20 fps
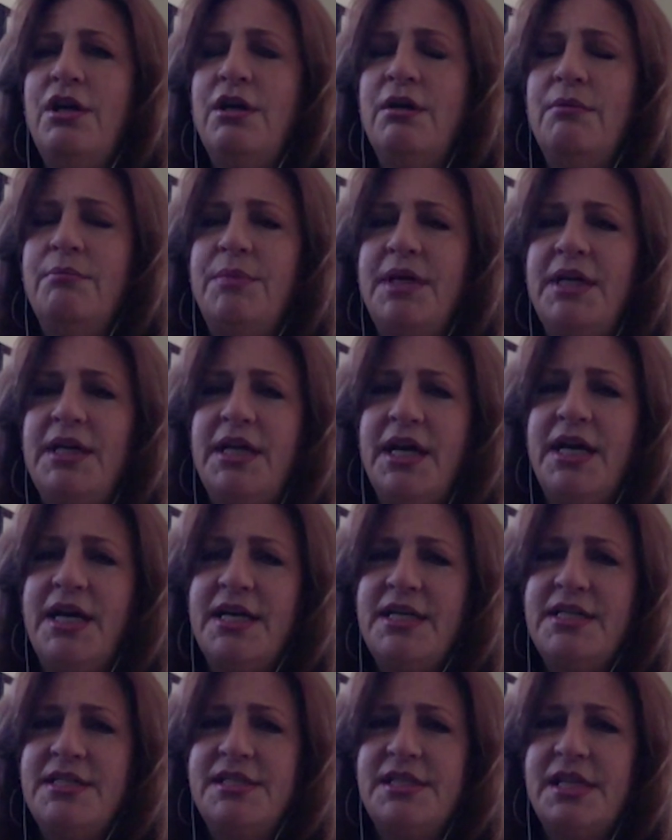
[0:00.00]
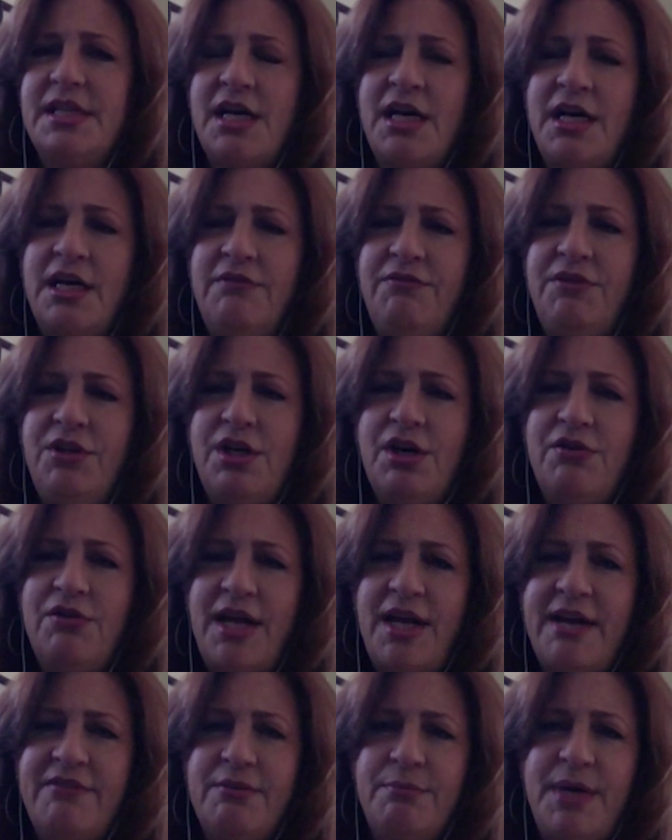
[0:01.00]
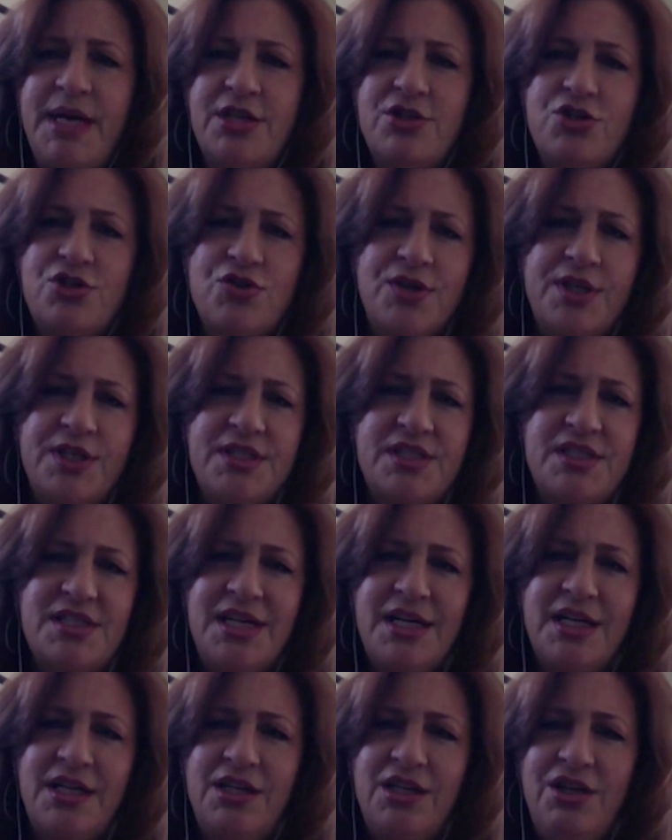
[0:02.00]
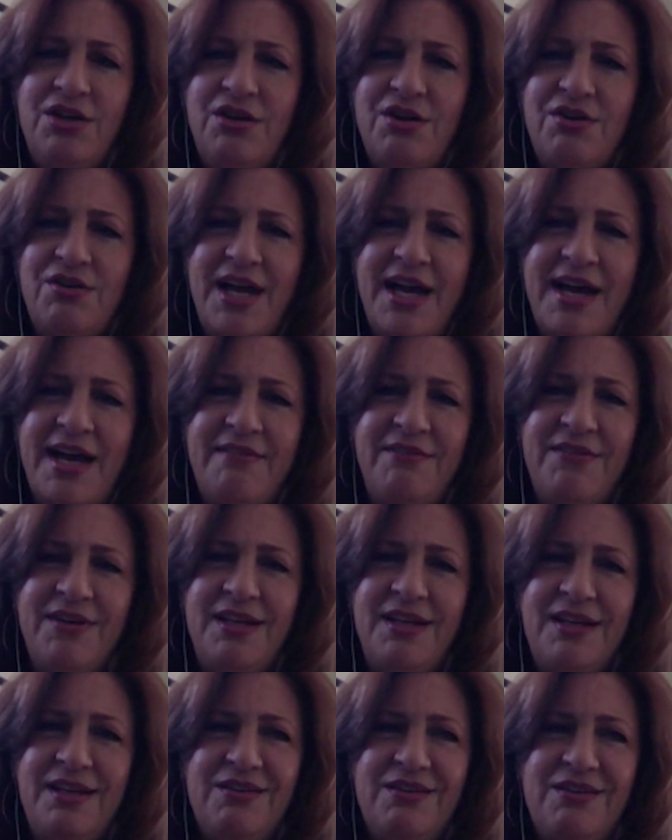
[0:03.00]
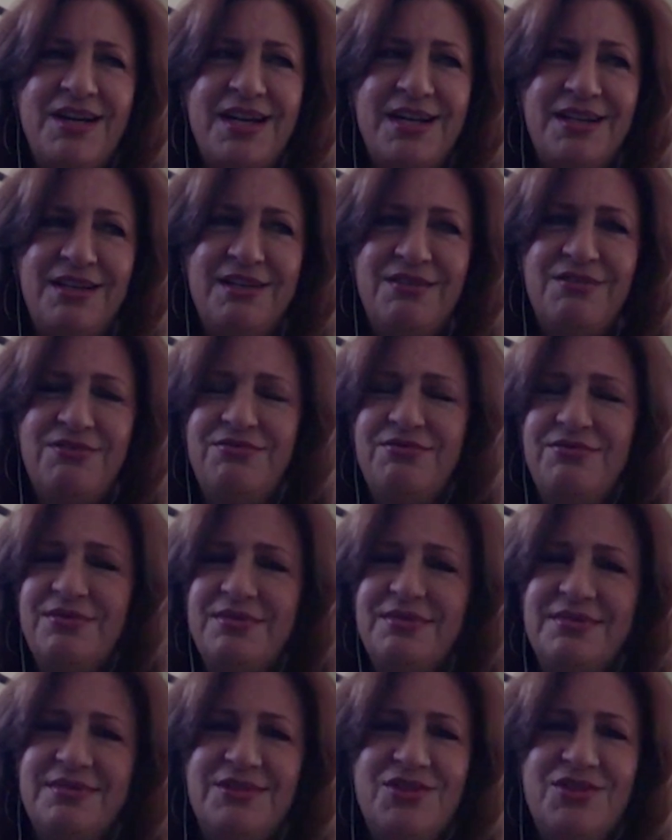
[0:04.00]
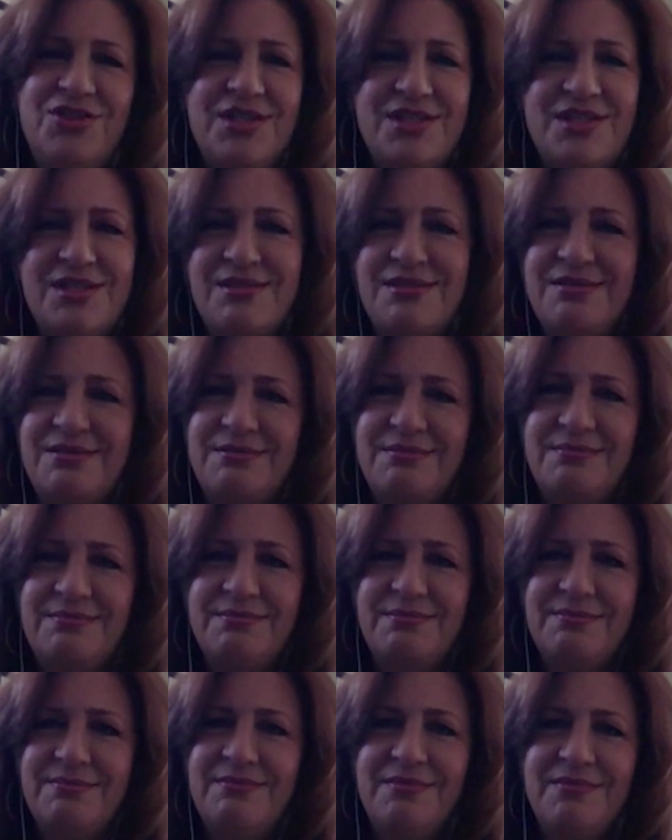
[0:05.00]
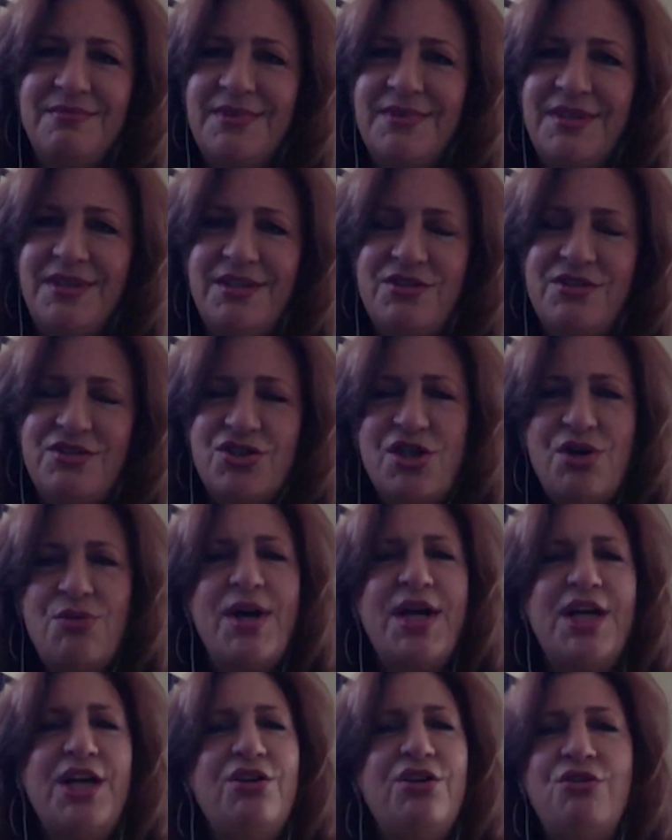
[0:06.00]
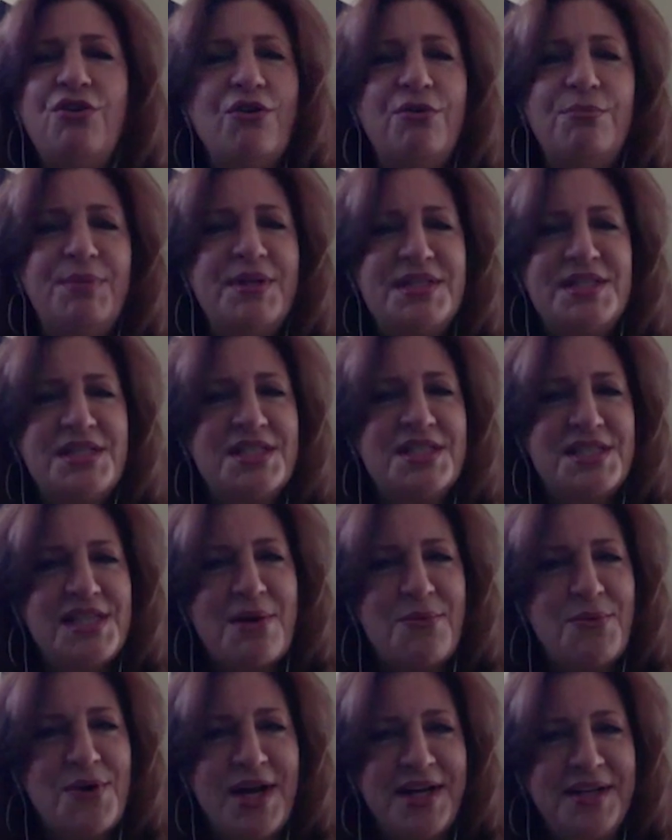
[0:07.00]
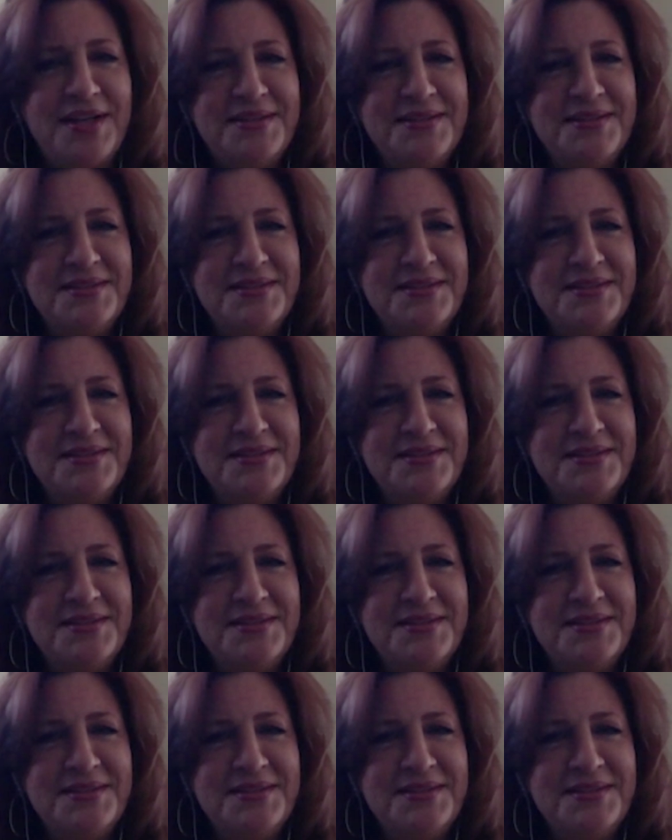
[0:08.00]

Because if you don't have a measuring stick, you don't have any, you're kind of just, there's no way you can grow a business that way.